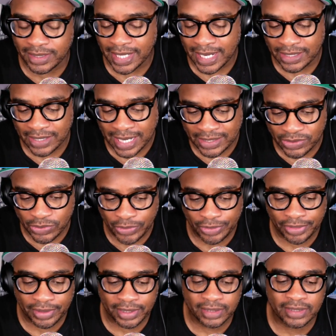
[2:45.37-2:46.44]
I do
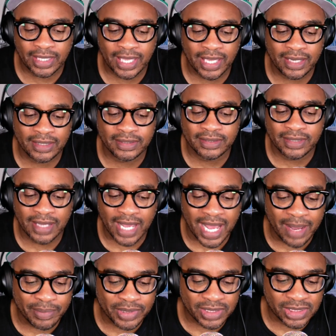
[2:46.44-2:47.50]
think that
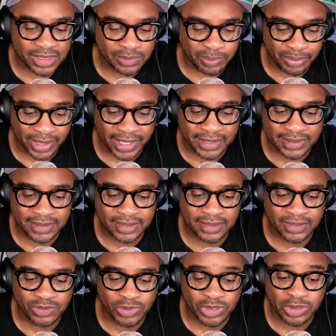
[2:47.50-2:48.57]
Amen is best
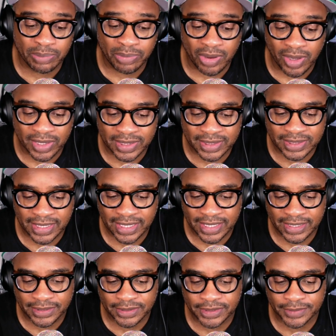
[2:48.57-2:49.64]
with the ball in his
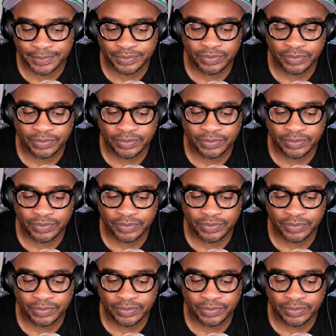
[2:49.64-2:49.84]
hands,